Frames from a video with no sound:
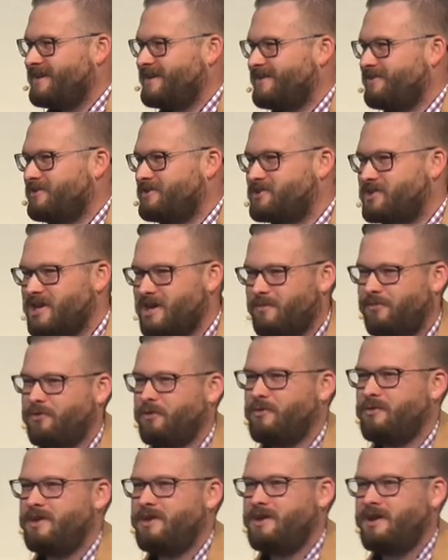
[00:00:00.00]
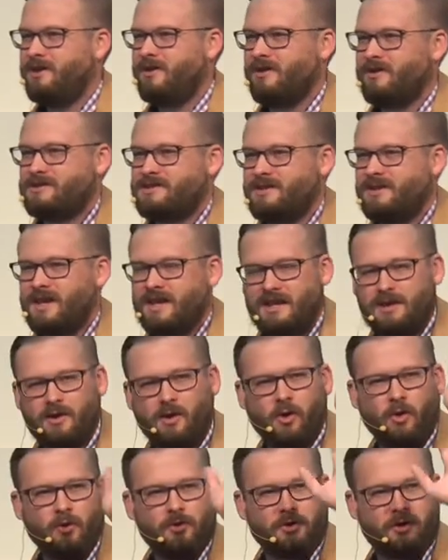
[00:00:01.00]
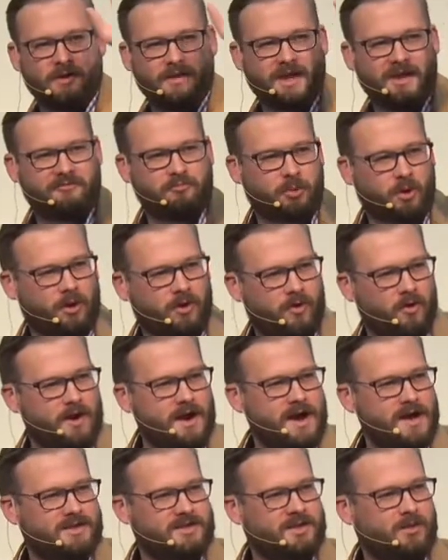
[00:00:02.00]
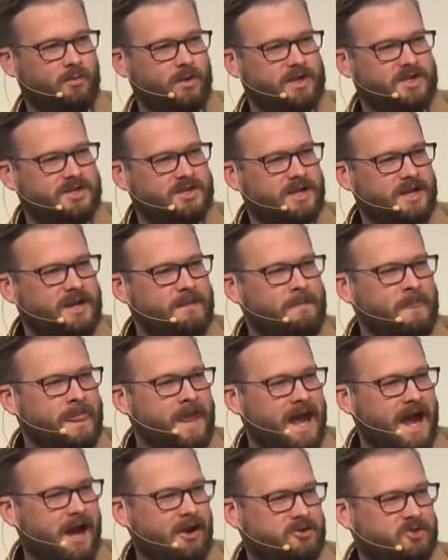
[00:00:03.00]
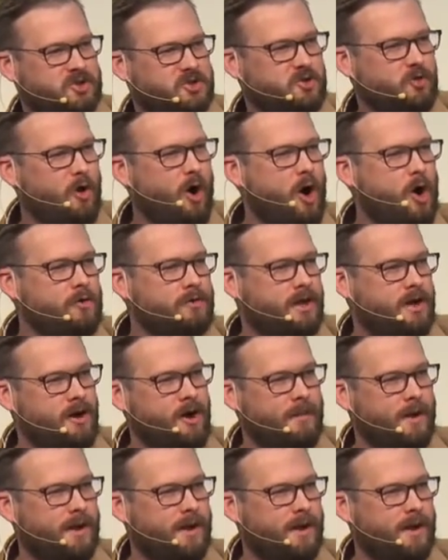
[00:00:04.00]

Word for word: We see them through the years and they get older and they've progressed and we see how strong they are.